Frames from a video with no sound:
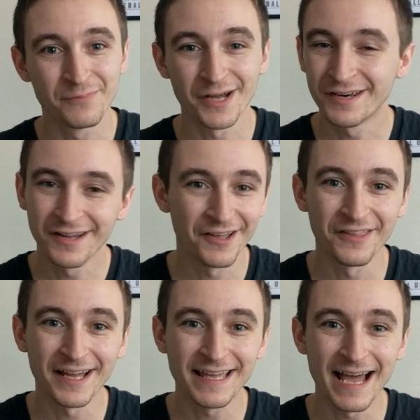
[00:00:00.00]
But other than
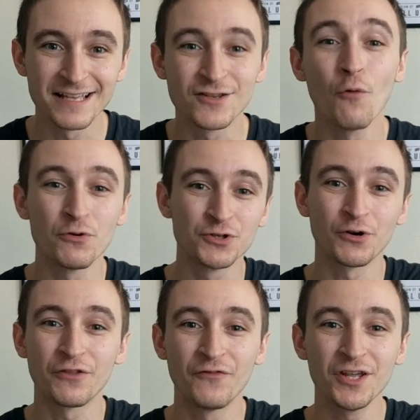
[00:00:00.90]
that, guys, hope you
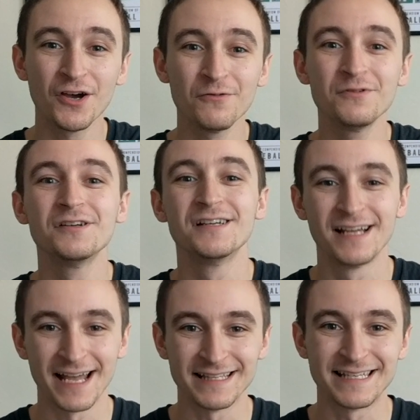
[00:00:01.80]
enjoyed the video
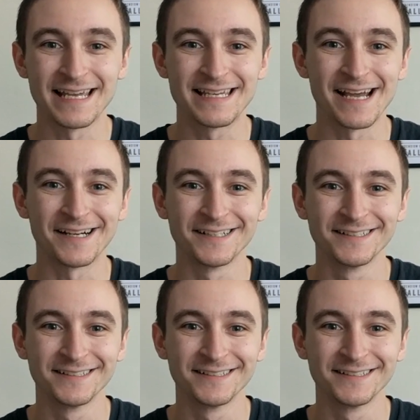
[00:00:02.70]
and take care.